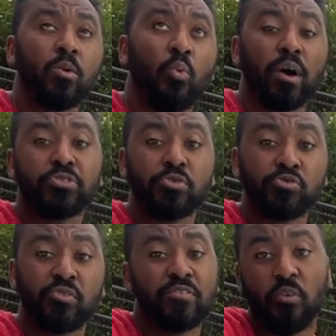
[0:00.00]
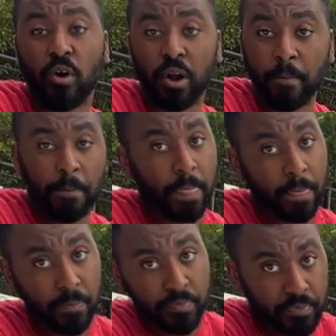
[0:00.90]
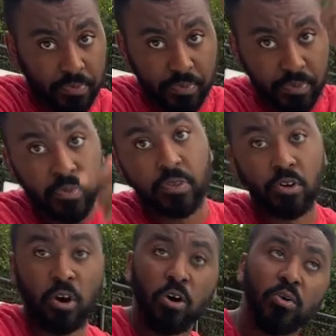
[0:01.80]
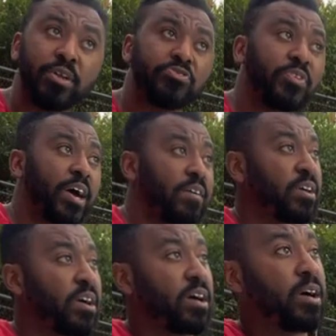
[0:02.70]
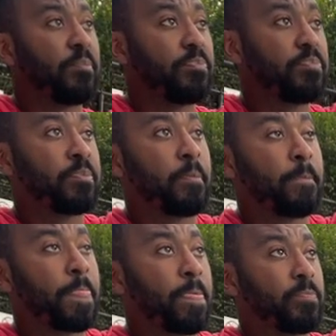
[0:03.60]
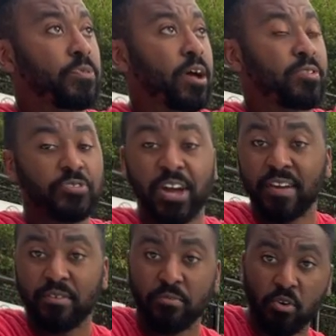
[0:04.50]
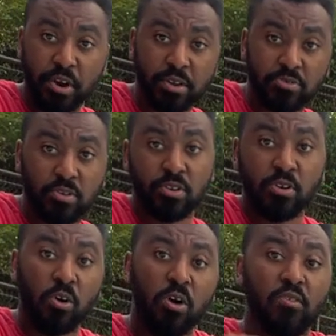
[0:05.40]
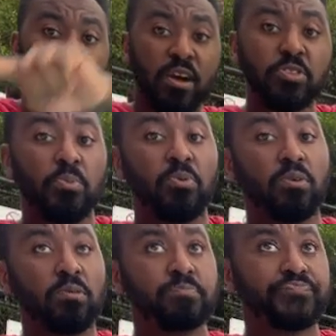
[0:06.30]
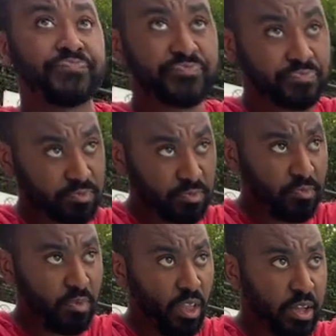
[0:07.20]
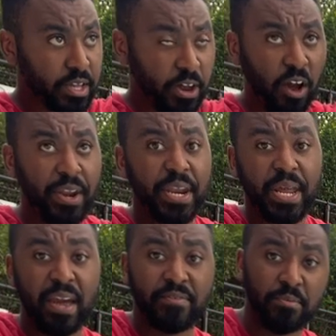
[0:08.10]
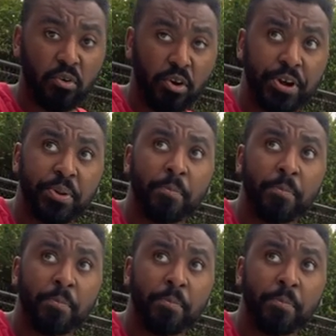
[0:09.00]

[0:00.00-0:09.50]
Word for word: one two three four you go inside of the um the, the diving board. So you go around the pool, get on that diving board,